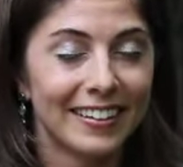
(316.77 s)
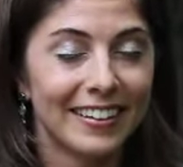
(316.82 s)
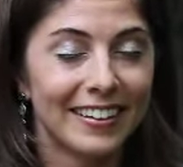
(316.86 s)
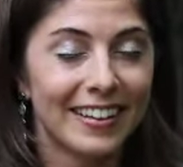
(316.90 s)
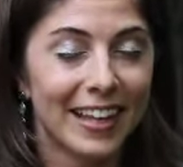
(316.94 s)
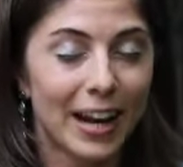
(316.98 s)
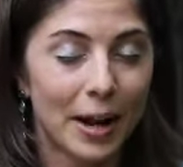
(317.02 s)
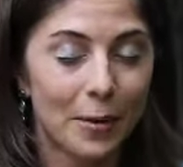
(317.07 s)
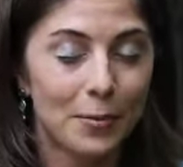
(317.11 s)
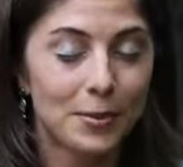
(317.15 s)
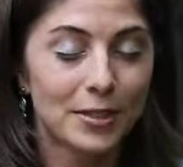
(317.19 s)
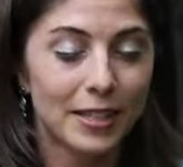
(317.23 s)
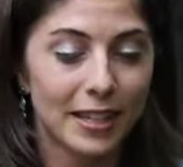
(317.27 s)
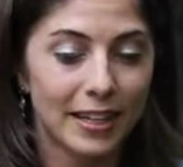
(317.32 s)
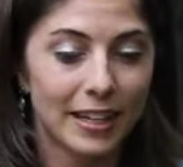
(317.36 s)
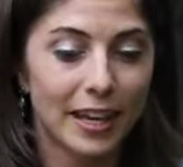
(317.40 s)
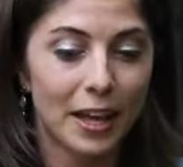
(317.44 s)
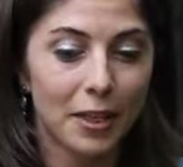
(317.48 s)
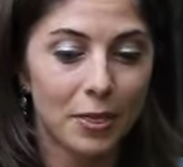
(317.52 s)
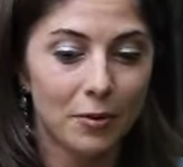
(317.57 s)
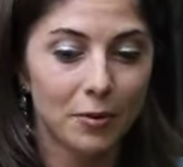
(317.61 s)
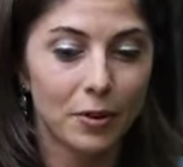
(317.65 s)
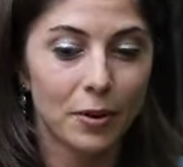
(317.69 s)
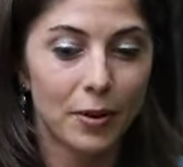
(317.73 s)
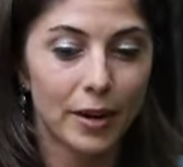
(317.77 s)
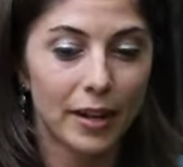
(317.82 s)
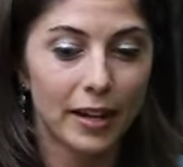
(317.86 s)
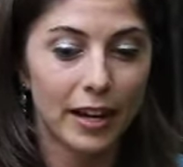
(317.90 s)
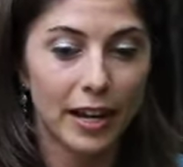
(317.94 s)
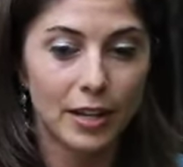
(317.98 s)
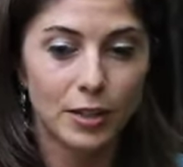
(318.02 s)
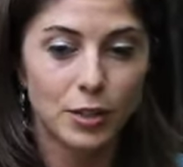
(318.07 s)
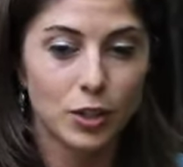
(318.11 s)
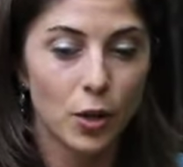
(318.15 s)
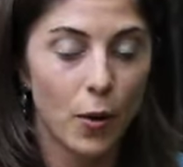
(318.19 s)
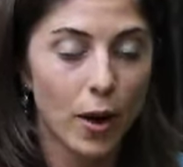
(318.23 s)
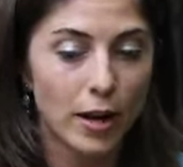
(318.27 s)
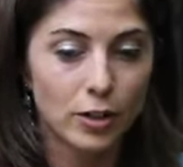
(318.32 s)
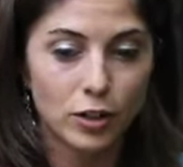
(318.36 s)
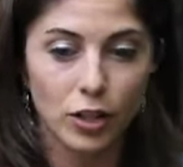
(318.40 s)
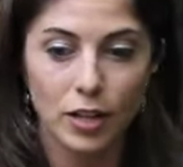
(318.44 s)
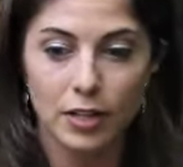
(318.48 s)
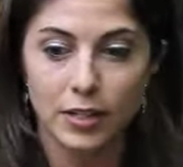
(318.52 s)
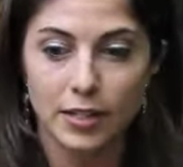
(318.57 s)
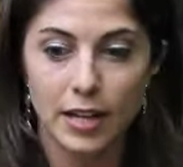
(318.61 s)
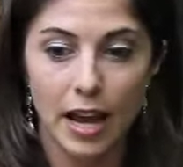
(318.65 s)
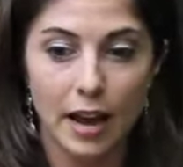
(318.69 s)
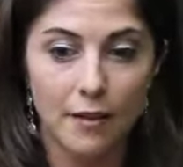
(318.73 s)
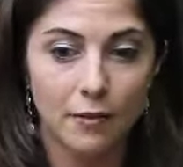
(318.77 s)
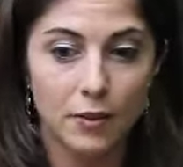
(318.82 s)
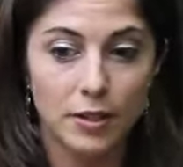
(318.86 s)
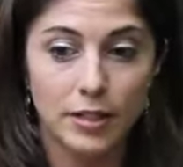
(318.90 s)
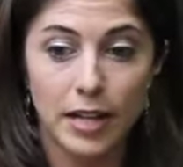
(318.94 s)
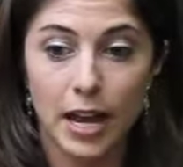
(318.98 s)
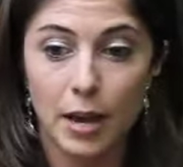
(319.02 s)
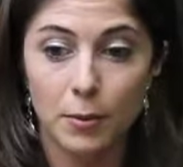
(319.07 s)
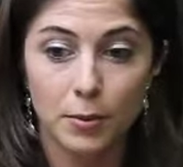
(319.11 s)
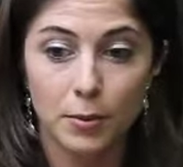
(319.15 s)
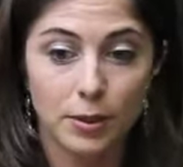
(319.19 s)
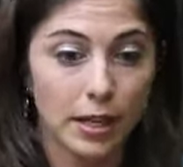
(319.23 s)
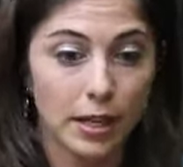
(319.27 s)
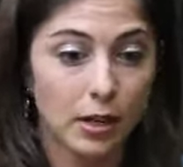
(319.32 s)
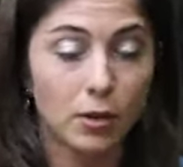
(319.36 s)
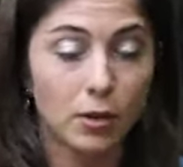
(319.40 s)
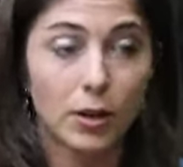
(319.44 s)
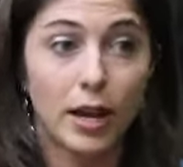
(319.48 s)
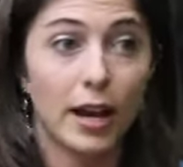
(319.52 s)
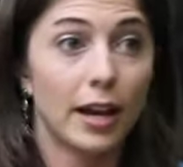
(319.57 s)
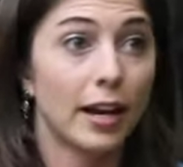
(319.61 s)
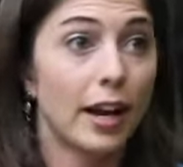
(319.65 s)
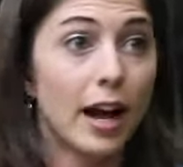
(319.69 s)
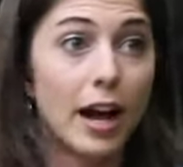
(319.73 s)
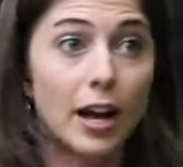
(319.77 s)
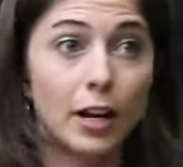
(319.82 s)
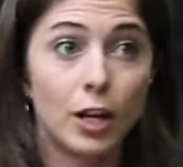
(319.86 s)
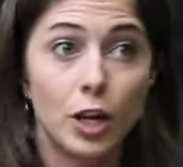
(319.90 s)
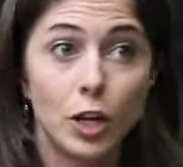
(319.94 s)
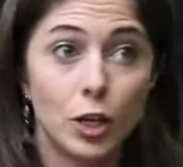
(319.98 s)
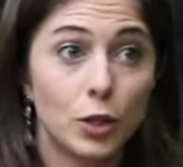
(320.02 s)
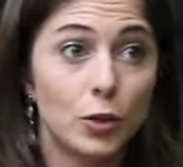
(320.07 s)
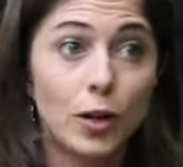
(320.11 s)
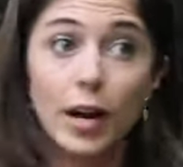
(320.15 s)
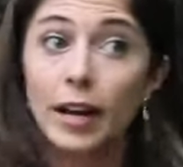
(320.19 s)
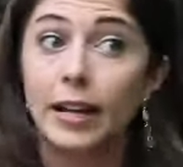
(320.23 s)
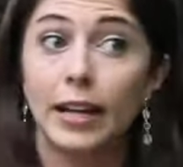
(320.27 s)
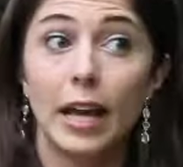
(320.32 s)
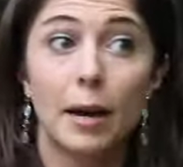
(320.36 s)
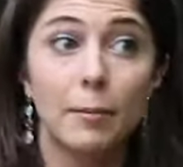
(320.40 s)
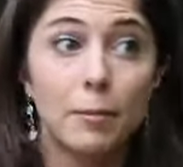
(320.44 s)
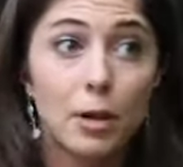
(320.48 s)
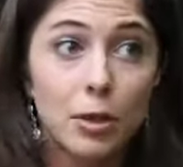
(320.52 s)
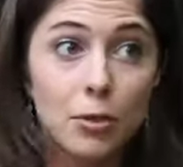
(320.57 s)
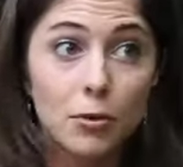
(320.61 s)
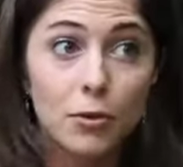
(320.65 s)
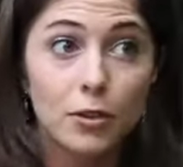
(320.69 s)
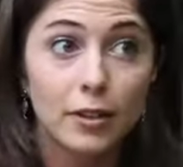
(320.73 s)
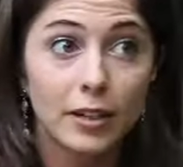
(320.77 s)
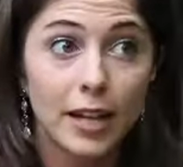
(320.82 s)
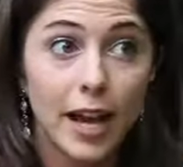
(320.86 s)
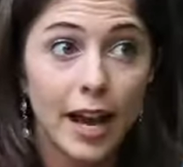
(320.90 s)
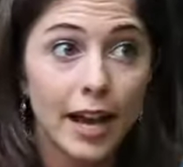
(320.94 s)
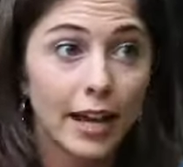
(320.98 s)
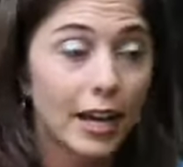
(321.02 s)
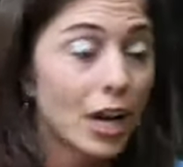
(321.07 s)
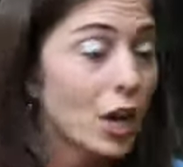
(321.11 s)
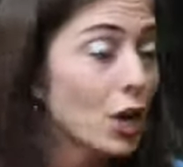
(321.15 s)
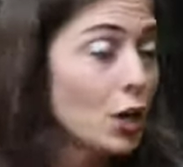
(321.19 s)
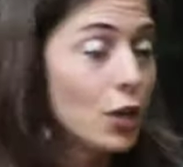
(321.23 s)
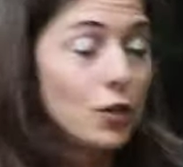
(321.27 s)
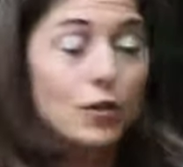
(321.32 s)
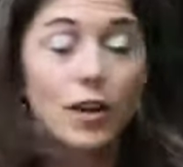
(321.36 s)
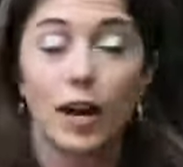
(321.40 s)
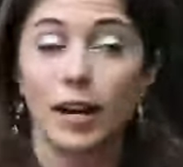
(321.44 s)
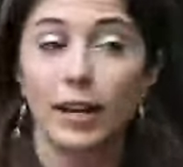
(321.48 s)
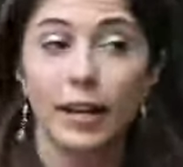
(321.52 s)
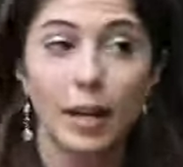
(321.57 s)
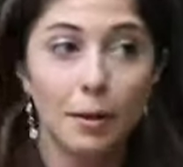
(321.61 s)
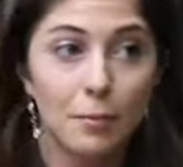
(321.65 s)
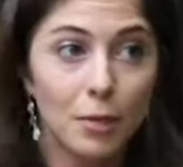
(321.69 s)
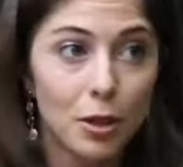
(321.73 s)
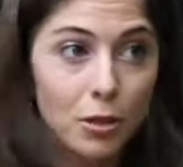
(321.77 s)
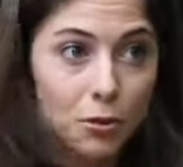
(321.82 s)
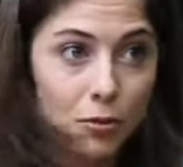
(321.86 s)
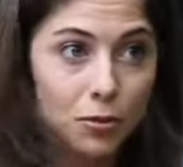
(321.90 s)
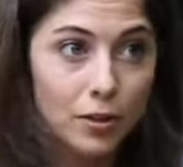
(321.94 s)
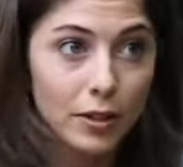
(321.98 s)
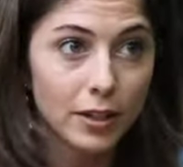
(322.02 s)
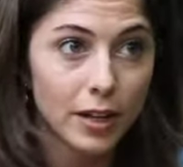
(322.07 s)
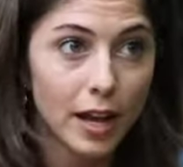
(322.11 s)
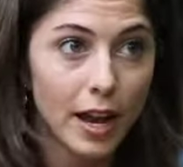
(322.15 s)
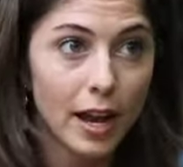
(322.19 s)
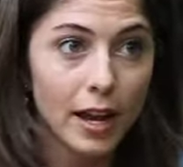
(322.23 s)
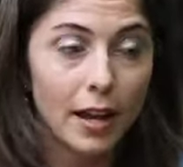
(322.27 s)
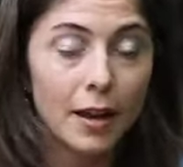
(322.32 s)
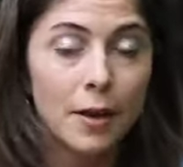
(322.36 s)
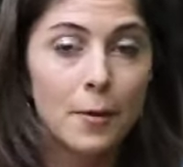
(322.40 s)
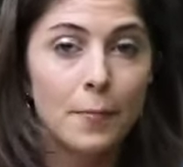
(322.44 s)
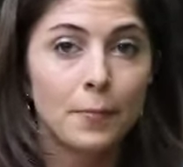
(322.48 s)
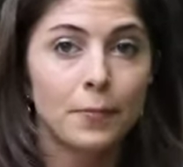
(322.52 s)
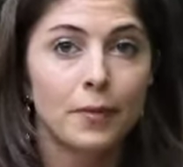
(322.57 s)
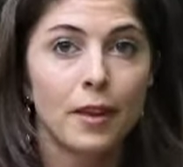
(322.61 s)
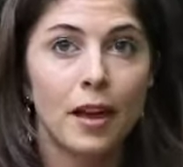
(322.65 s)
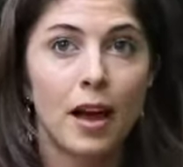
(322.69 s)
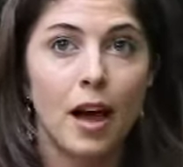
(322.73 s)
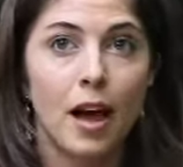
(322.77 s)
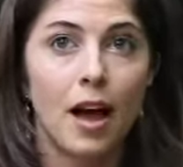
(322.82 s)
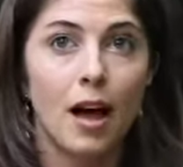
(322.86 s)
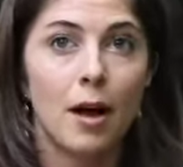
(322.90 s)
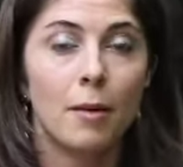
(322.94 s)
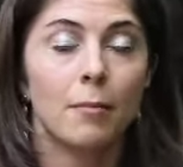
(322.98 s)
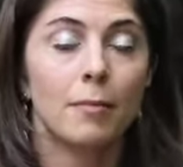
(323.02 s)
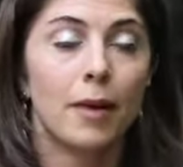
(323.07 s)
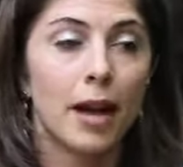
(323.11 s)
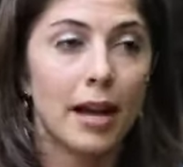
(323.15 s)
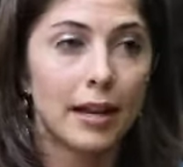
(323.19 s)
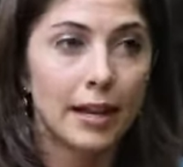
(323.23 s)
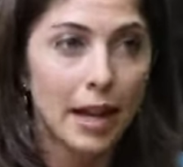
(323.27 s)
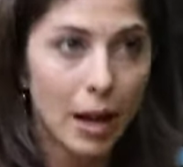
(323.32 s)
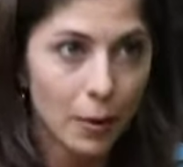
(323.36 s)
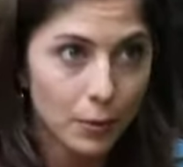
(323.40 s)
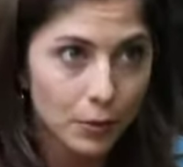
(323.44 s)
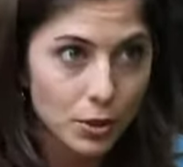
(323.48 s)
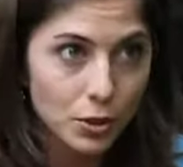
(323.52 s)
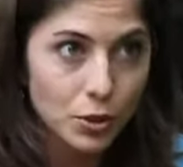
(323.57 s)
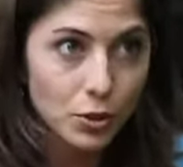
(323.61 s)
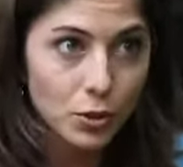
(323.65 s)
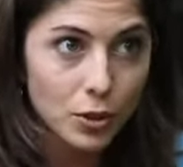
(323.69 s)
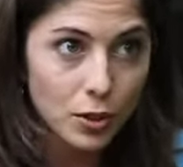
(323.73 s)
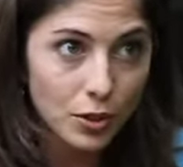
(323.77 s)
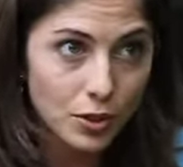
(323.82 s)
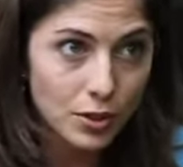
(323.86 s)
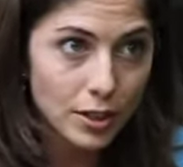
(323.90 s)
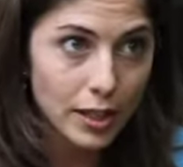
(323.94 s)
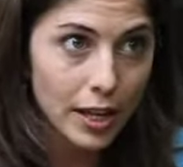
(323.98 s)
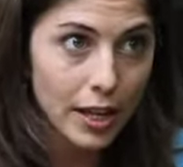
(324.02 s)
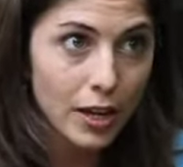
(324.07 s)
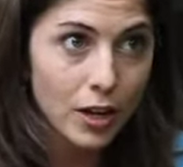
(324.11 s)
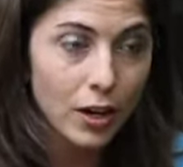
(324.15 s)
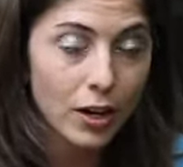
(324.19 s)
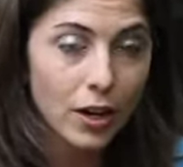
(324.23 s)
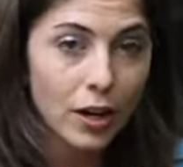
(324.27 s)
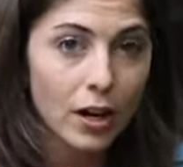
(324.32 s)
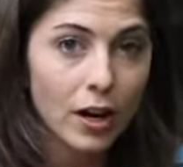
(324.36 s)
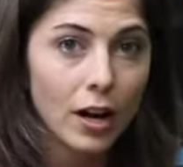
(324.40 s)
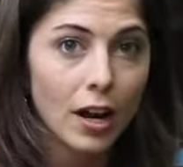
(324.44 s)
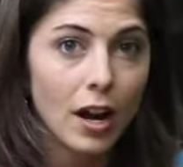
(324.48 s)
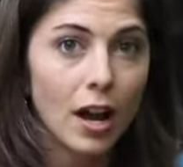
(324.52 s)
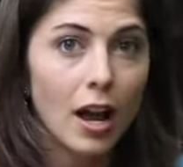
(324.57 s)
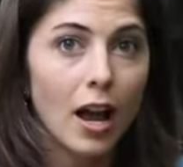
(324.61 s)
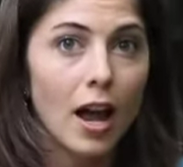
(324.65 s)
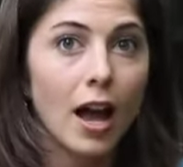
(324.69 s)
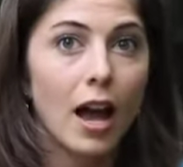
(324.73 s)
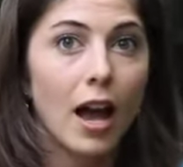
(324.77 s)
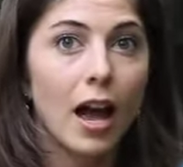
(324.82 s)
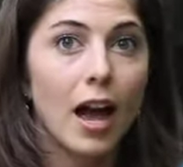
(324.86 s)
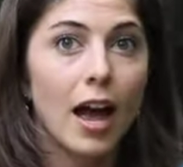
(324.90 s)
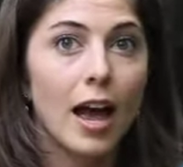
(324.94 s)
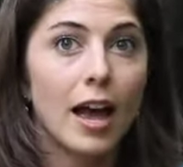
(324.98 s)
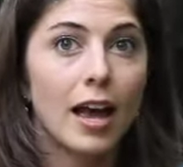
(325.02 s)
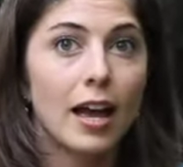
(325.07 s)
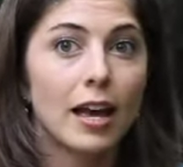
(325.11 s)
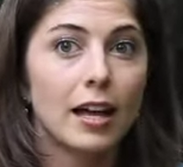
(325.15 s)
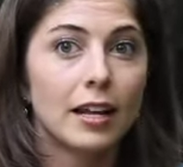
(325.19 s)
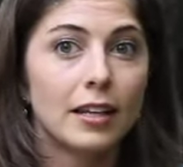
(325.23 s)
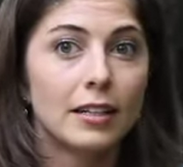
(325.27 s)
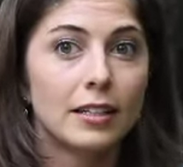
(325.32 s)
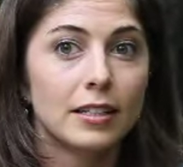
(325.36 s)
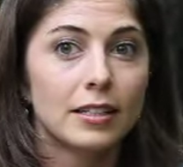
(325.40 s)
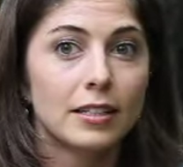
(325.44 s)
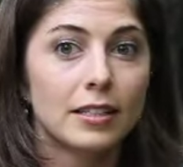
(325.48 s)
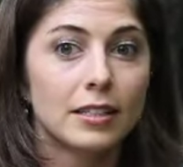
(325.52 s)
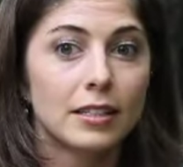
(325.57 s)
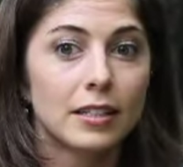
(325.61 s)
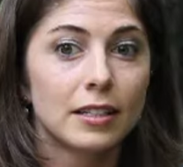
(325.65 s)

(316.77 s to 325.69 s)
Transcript: that I was going to get through it. And so I just every day was like, okay, God, you got to get me through the day. You got to get me through the day. And now it's 2 years later, and